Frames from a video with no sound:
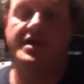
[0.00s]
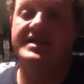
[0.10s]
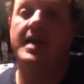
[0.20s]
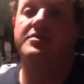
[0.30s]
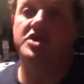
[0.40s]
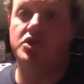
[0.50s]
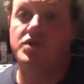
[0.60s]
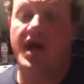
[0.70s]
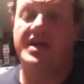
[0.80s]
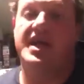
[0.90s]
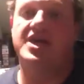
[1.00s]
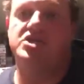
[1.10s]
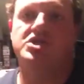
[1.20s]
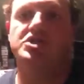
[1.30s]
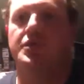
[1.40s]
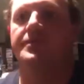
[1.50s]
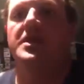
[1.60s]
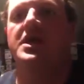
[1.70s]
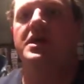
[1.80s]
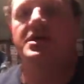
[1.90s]
So anytime the United Nations or
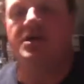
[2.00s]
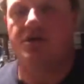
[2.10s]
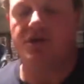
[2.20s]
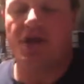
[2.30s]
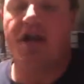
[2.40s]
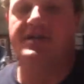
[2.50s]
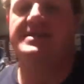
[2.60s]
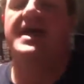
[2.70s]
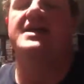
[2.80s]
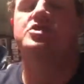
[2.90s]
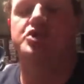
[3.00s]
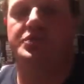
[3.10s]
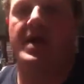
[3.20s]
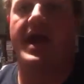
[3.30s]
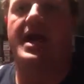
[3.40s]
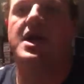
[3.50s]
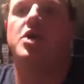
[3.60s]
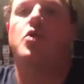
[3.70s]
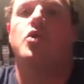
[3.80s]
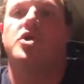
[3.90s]
the United States or
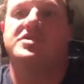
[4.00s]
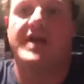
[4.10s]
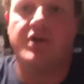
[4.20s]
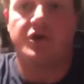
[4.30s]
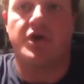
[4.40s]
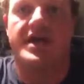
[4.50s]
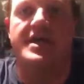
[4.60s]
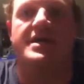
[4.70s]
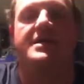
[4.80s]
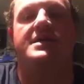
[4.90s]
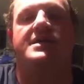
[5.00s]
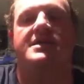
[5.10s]
Japan or South Korea,